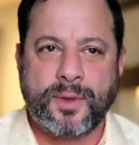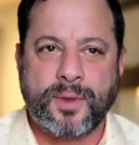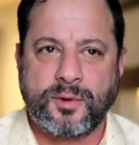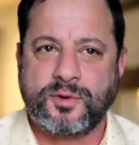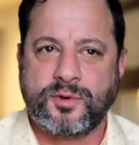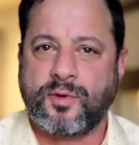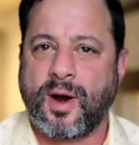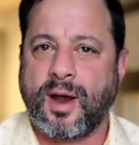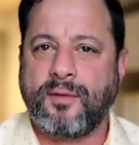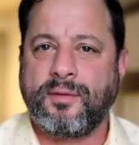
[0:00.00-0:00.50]
I was
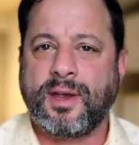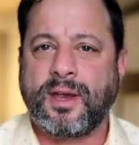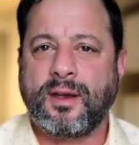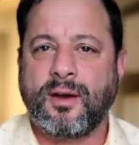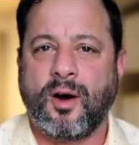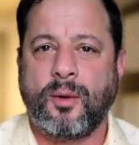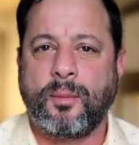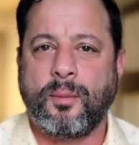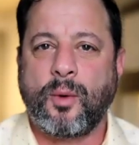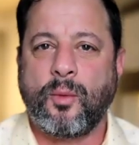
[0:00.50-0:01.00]
driving
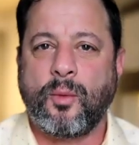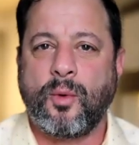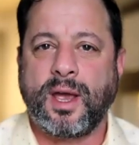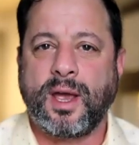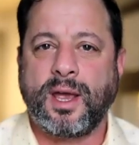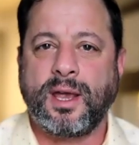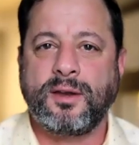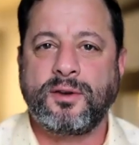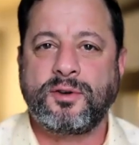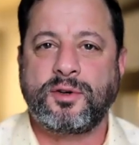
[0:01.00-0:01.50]
on my
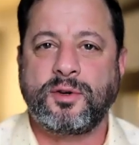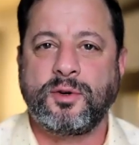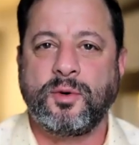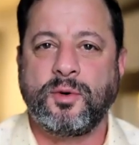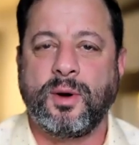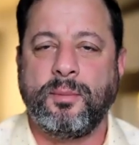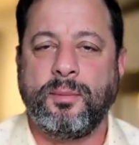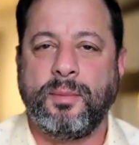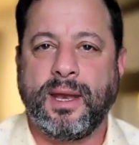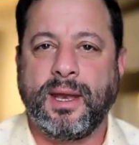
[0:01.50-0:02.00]
way to
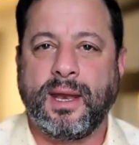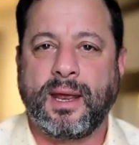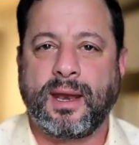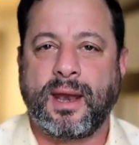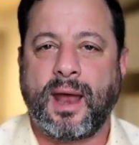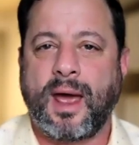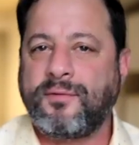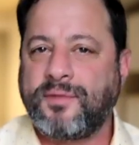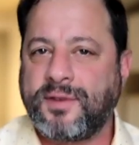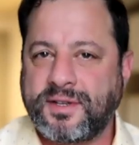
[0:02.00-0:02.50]
a meeting. And
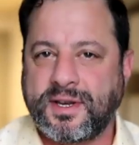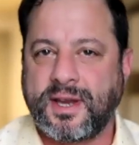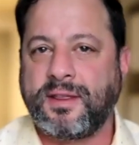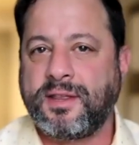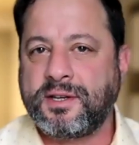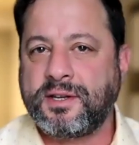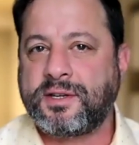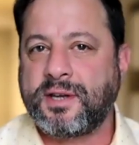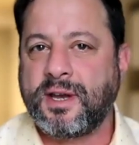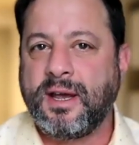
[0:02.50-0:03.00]
I have to say,
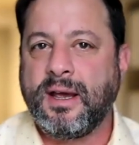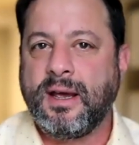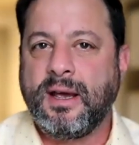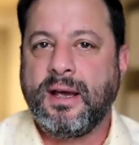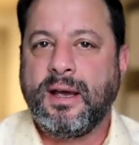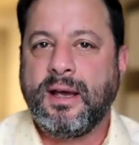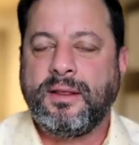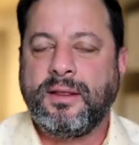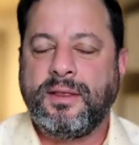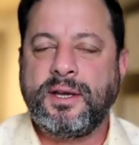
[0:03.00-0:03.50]

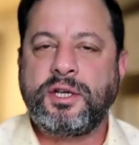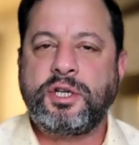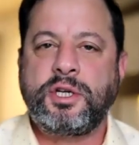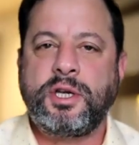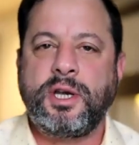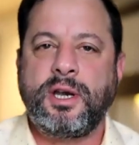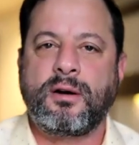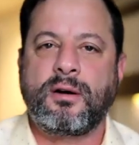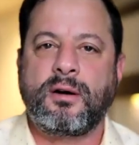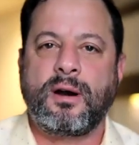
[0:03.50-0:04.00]
this
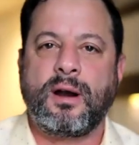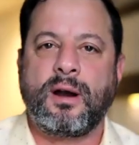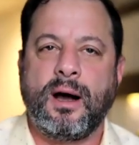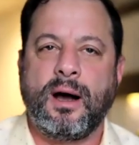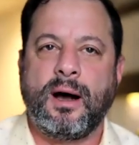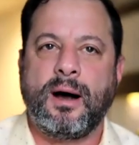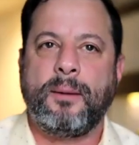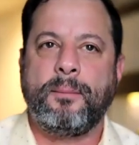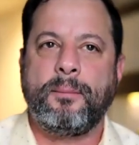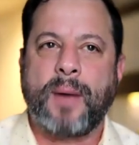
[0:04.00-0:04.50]
year,
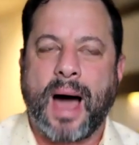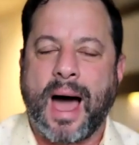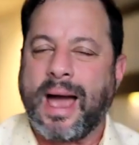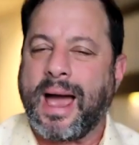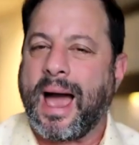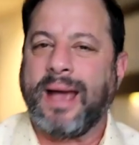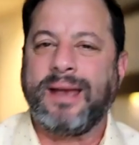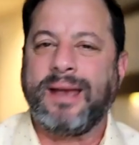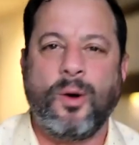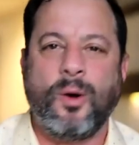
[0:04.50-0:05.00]

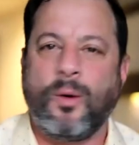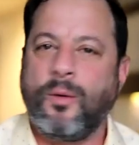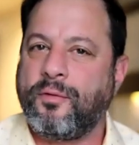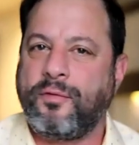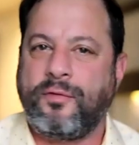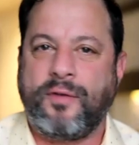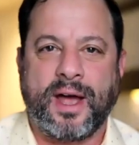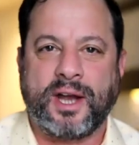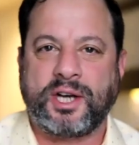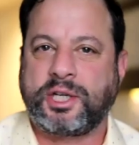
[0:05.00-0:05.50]
I don't
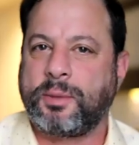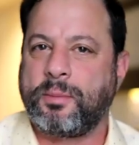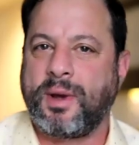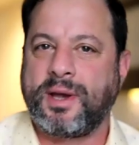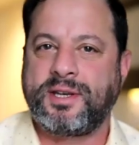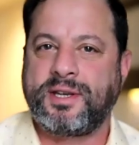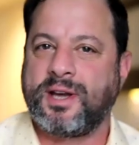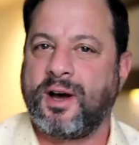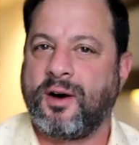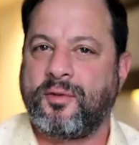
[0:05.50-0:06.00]
fashion
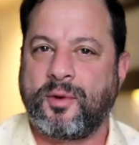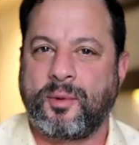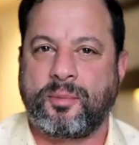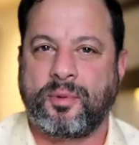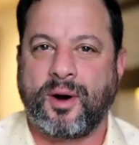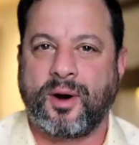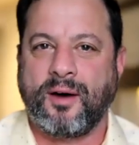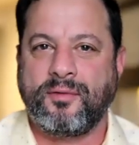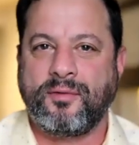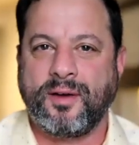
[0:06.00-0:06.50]
myself a
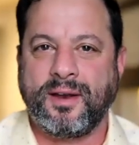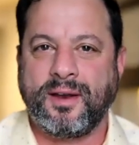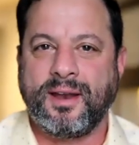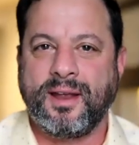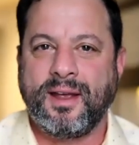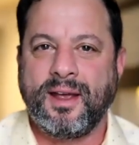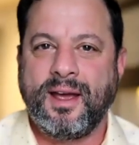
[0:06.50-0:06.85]
prophet.